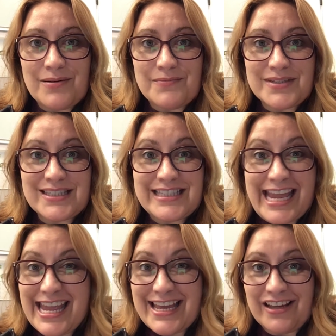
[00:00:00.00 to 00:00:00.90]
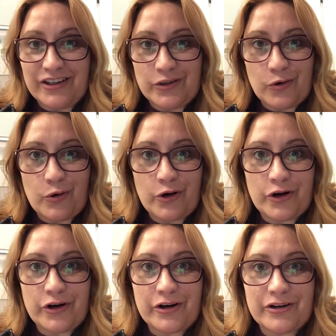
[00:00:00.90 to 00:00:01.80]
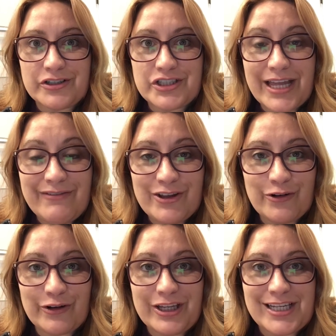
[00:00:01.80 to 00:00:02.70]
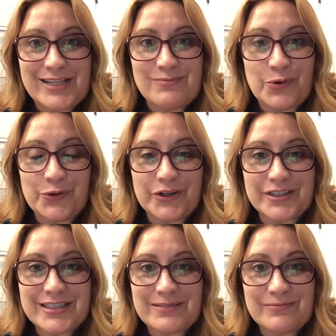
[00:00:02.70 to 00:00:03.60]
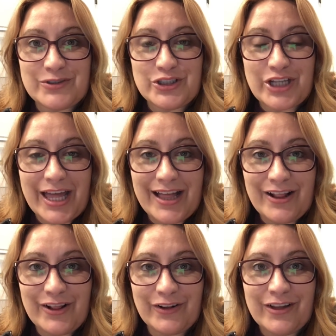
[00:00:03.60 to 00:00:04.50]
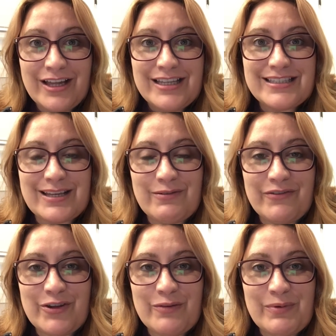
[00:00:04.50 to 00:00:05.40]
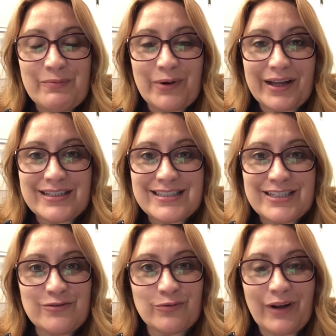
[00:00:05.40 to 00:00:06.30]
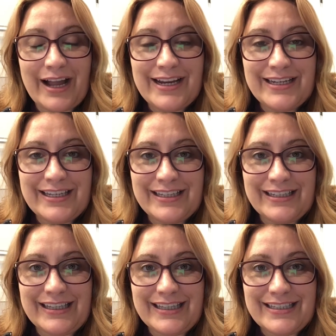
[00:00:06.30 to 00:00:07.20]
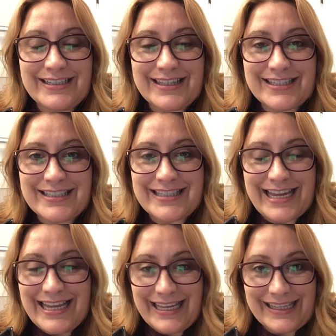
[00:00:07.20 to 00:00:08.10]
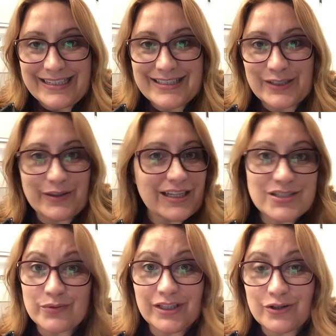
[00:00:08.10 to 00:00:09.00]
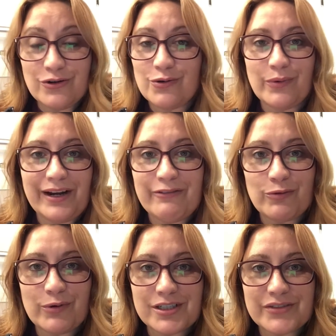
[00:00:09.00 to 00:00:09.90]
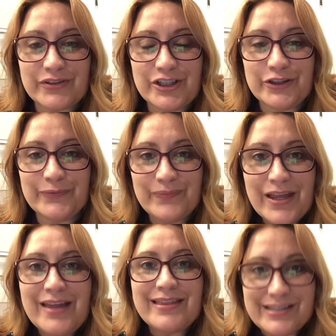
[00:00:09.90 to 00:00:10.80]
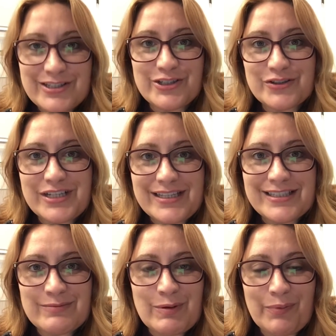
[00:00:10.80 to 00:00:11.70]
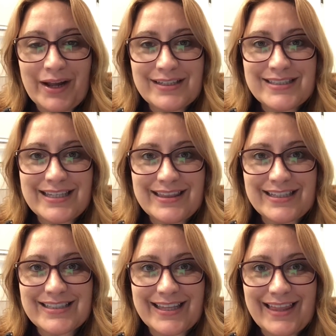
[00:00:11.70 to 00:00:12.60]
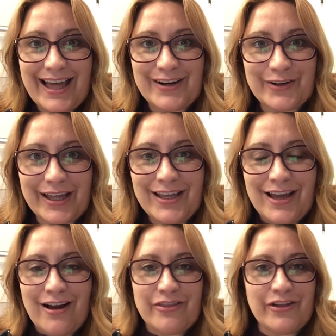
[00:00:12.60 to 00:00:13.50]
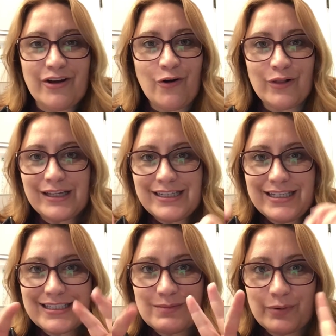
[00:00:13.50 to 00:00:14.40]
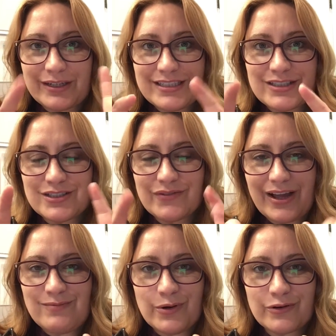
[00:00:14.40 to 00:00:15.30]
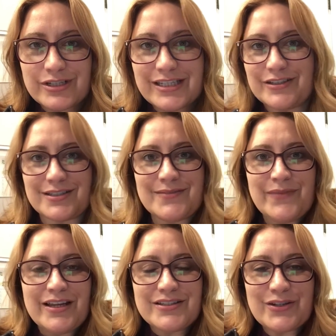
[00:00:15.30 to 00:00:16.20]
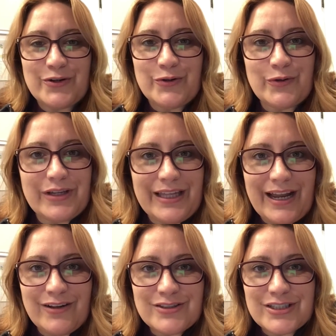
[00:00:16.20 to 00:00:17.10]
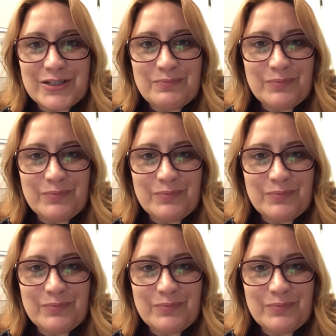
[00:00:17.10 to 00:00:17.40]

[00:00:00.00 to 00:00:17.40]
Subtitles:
sand or shaving cream or some gel. Some of you have been practicing writing in the sand. So that's really cool. Whatever works for you, this is your chance to be practicing things like that, okay? The whole idea is to practice those fine motor skills. So get out some